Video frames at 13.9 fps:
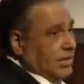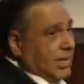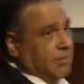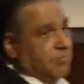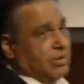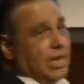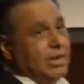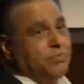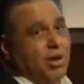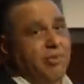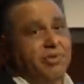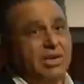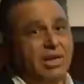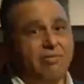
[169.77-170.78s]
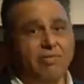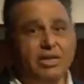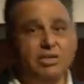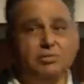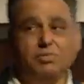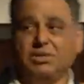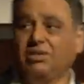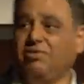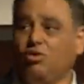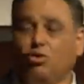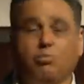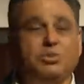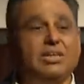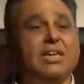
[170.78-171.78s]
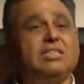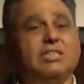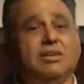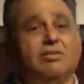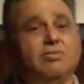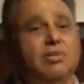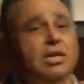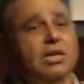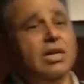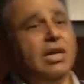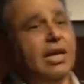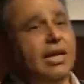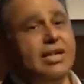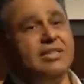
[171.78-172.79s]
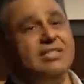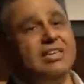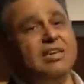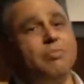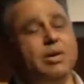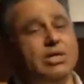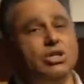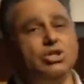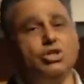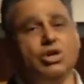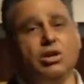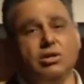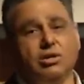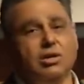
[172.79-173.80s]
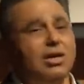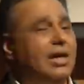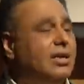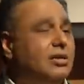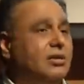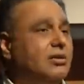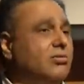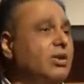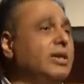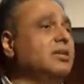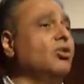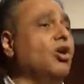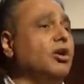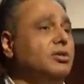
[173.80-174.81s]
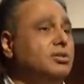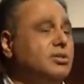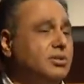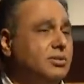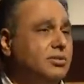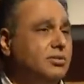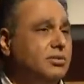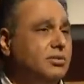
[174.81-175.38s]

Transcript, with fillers: and nonprofit have very specific objective, again, set up by their charter, like Red Cross.